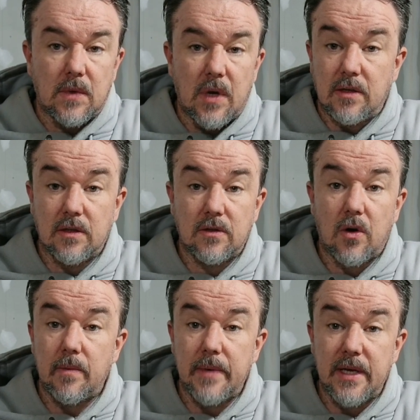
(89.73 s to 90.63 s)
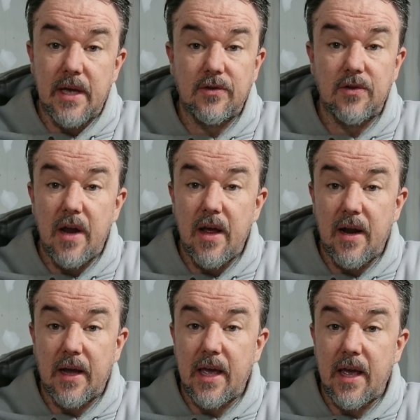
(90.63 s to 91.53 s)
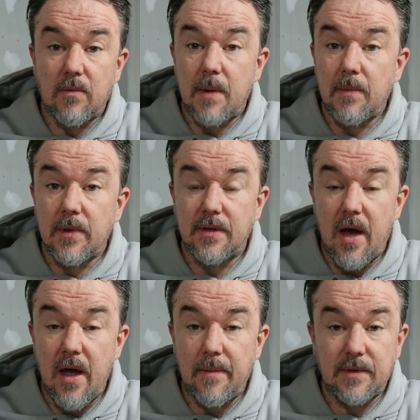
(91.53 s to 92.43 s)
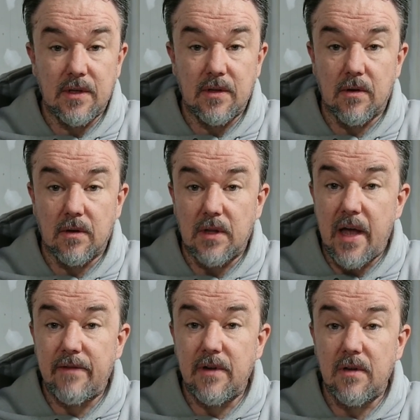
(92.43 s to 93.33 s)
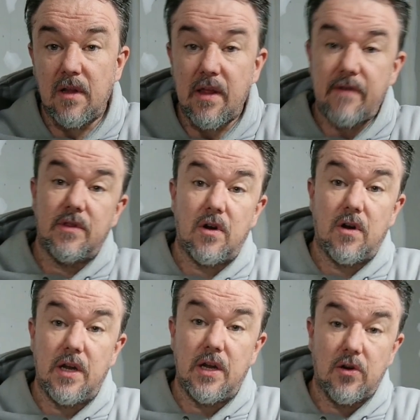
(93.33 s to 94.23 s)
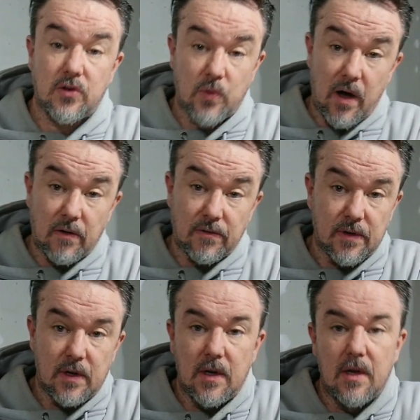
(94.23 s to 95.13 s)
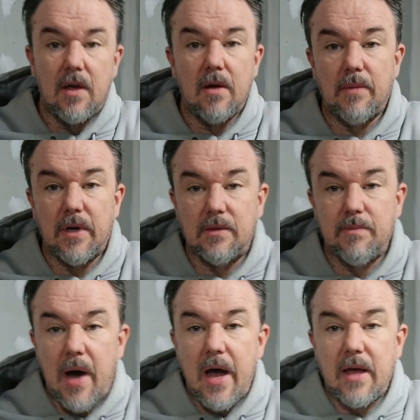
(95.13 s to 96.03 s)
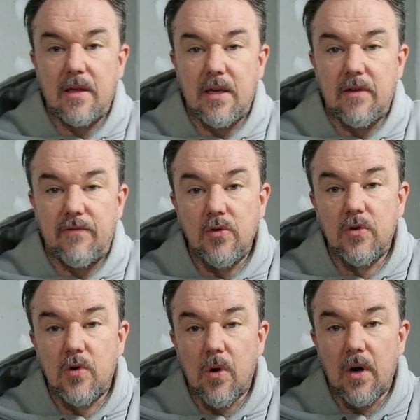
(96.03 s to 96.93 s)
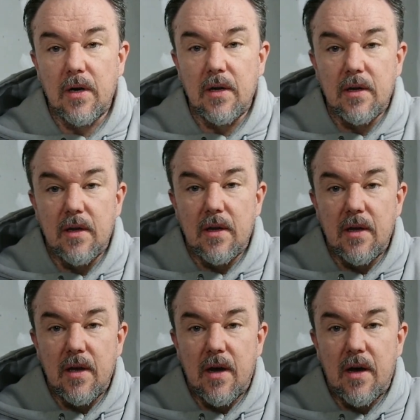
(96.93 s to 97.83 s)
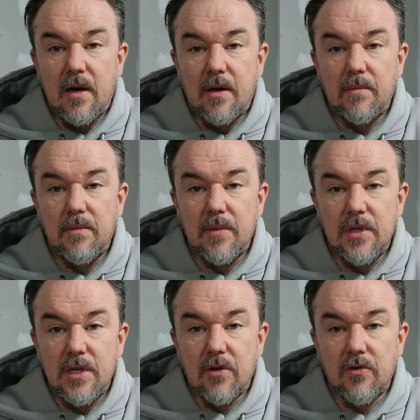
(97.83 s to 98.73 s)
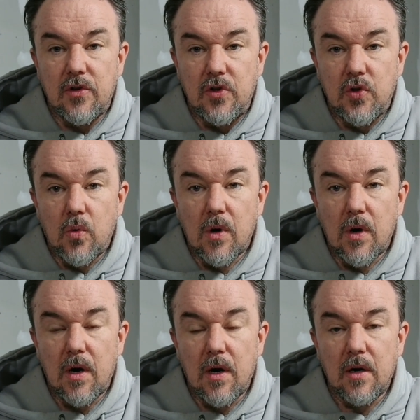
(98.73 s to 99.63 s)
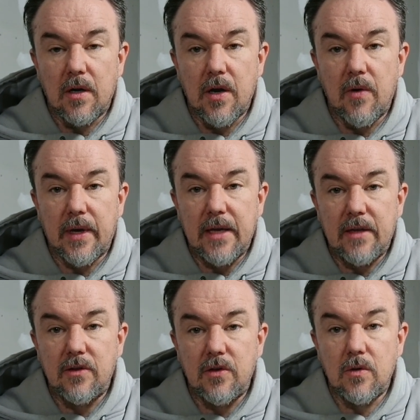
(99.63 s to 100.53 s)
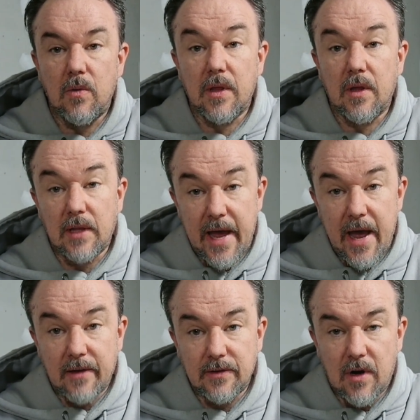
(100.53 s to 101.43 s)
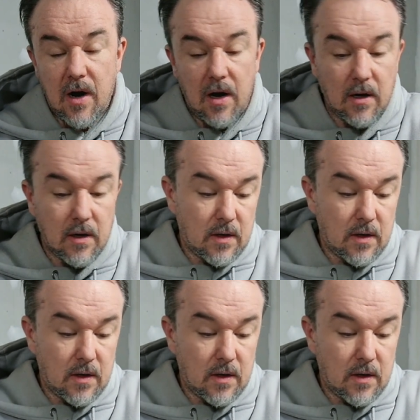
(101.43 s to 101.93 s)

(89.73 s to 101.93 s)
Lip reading: he just told me yesterday and I can't remember the time. It's either 11, 11:30 or 12, but it's by the food court near the door going into where the layouts are.